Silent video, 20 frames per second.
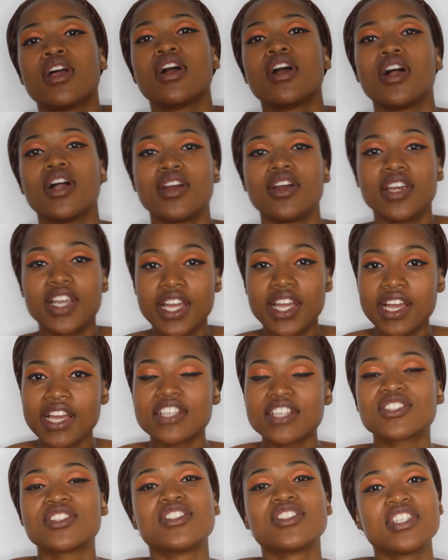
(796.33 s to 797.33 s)
Alright
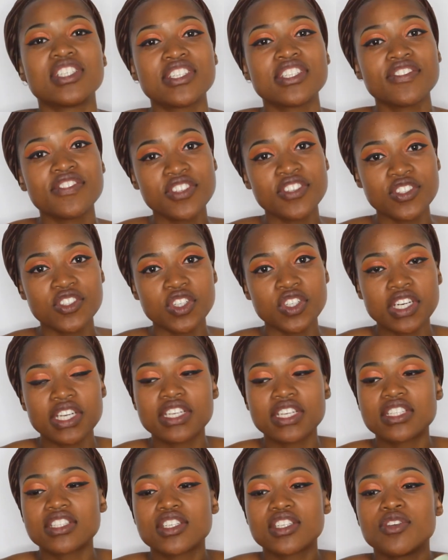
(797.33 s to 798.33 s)
guys, so just a few
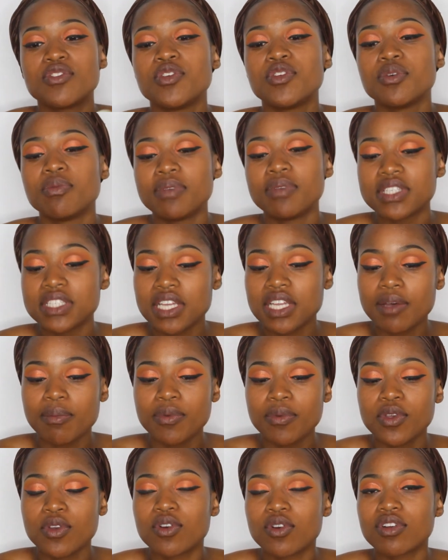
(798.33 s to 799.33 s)
tricks if you mess
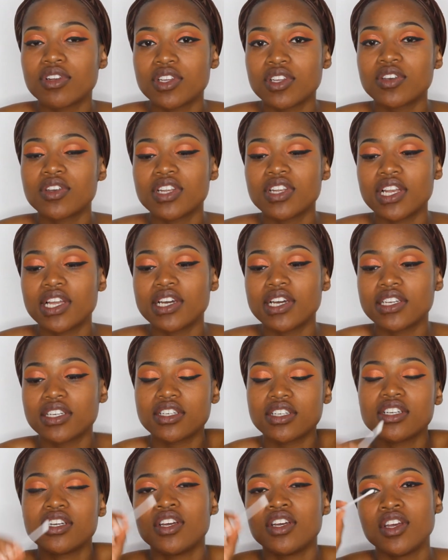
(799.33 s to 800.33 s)
up your liquid
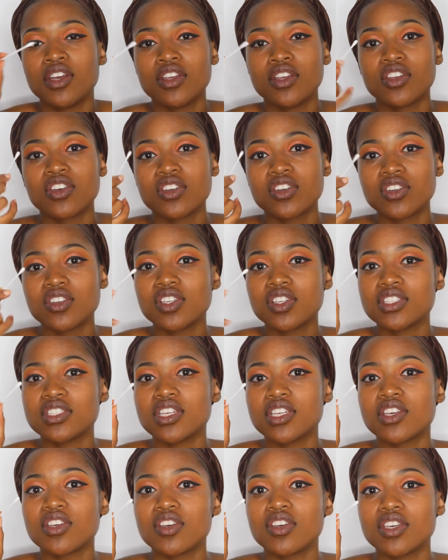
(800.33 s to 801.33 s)
liner. You can always
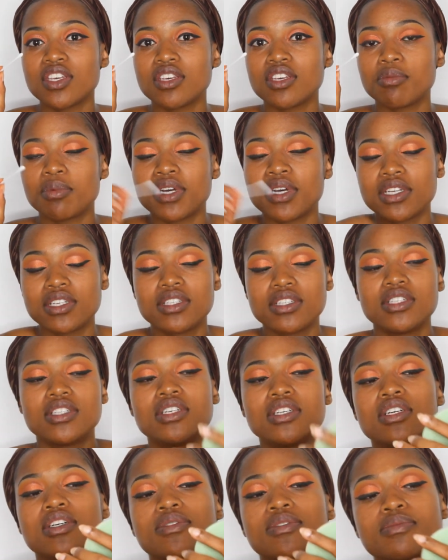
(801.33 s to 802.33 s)
take your earbud
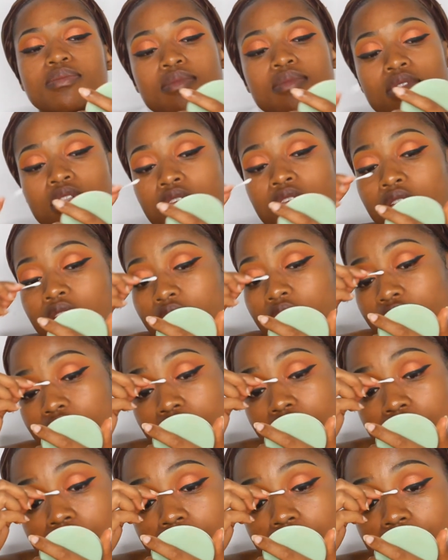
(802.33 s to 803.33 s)

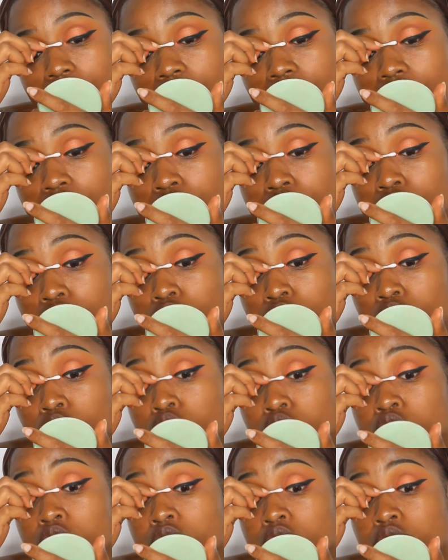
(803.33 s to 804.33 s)
and you
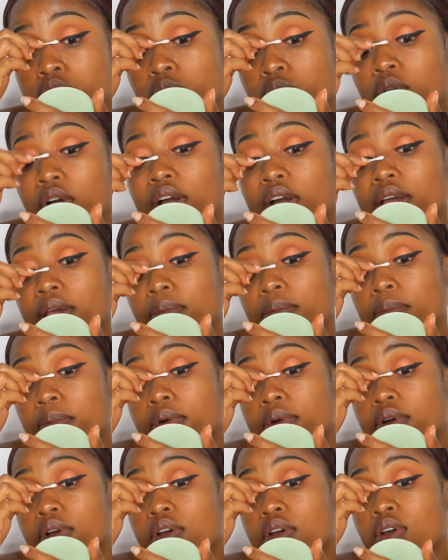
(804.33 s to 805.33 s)
just wipe
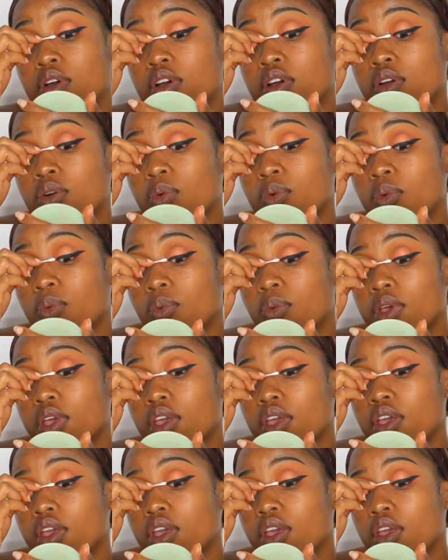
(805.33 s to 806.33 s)

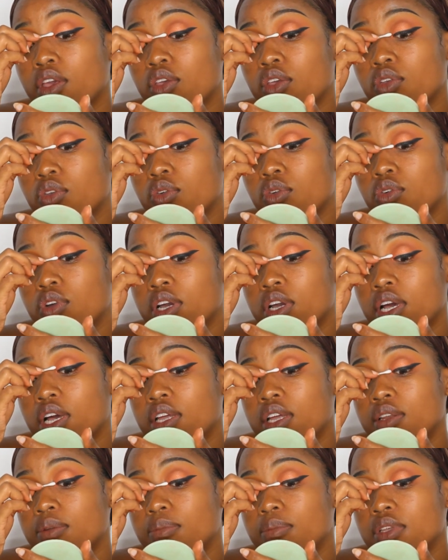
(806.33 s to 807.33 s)
where you
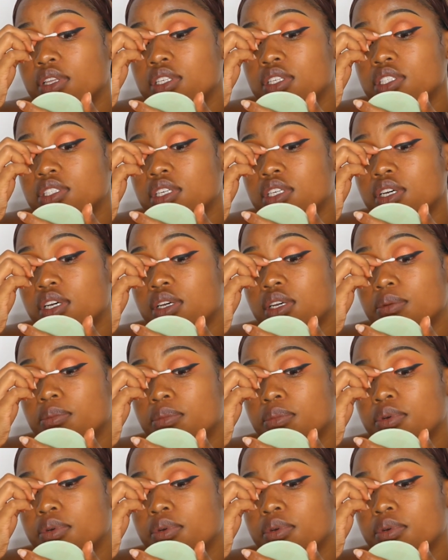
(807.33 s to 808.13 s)
kind of messed up,